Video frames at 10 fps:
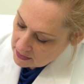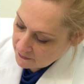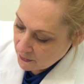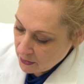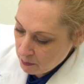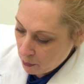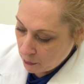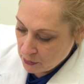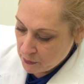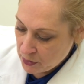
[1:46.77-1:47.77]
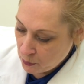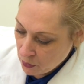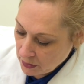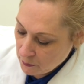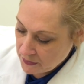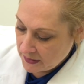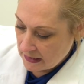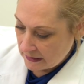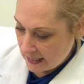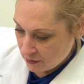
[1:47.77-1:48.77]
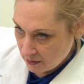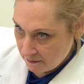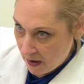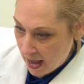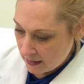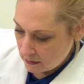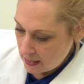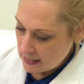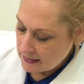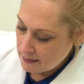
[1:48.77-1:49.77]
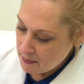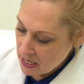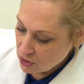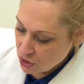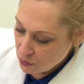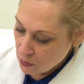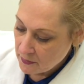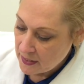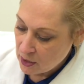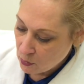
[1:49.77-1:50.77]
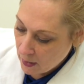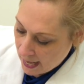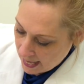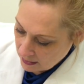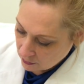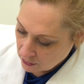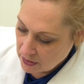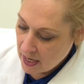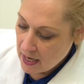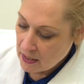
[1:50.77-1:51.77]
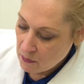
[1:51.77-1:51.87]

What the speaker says: It's very important when you're working with an electric file to make sure that you're anchored. You